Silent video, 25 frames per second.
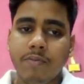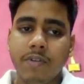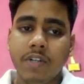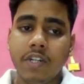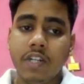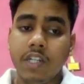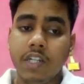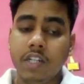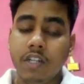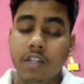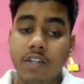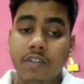
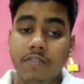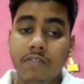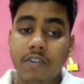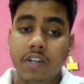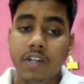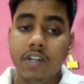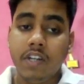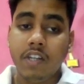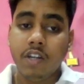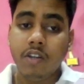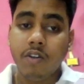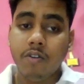but it
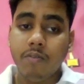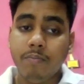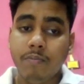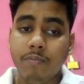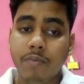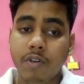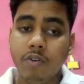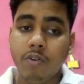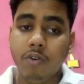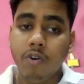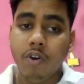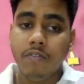will take
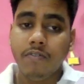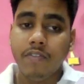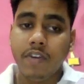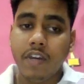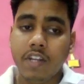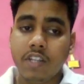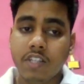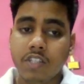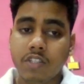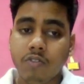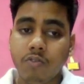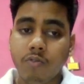big O of
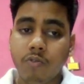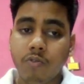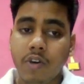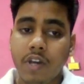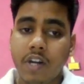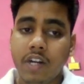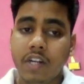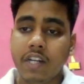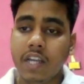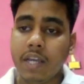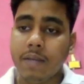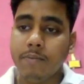n
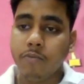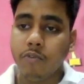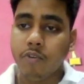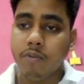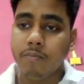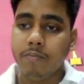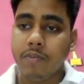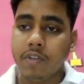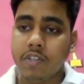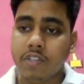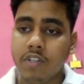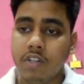square time
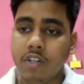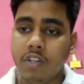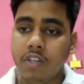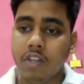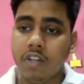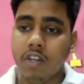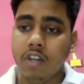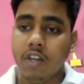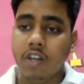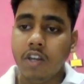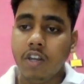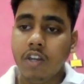
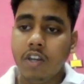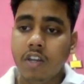complexity.